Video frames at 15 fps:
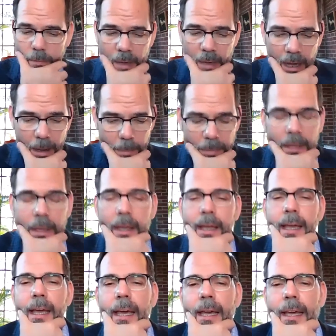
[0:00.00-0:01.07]
the map.
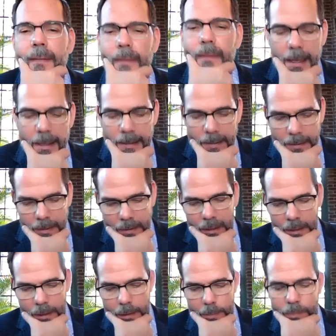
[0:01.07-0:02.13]
And then
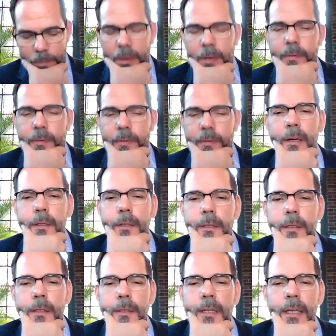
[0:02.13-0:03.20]
um,
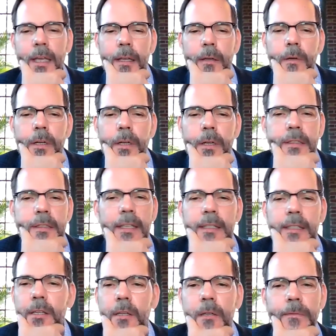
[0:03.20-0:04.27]
they, or, they
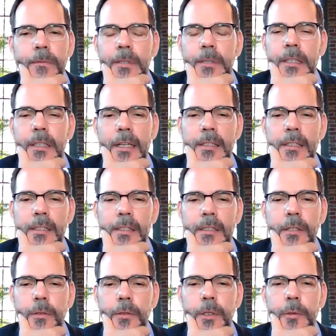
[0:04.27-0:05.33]
self-organize into
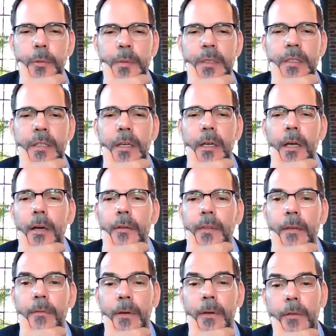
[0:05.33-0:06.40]
groups.
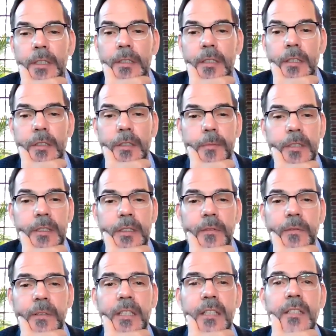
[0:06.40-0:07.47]
They focus on
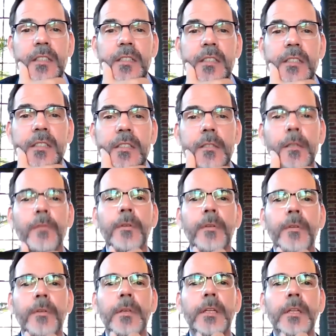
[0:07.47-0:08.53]
specific instances of
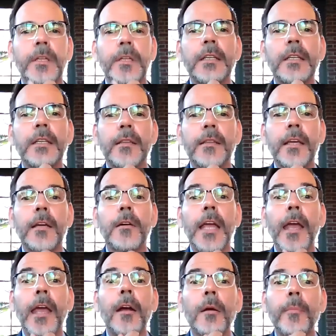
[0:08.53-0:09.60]
inequality that they
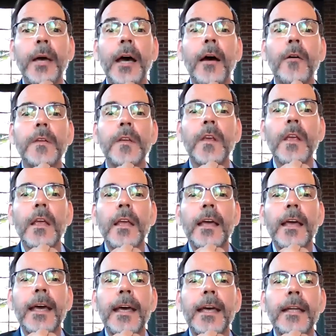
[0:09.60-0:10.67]
care about.
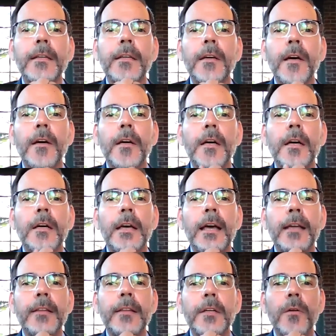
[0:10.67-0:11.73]
And, uh,
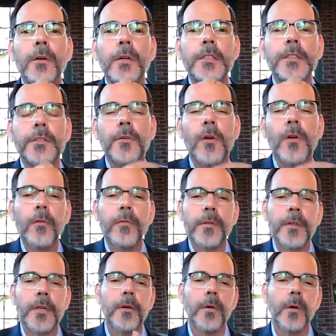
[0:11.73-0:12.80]
and the course, to, over
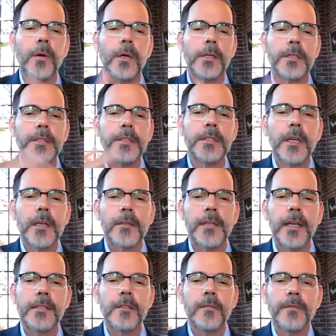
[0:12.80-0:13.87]
the course,
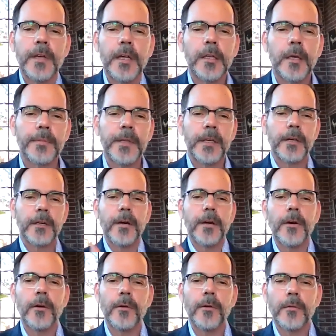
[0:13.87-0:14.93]
they develop their
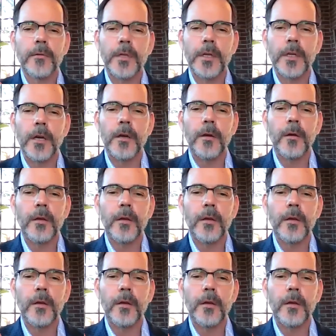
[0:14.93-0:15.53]
own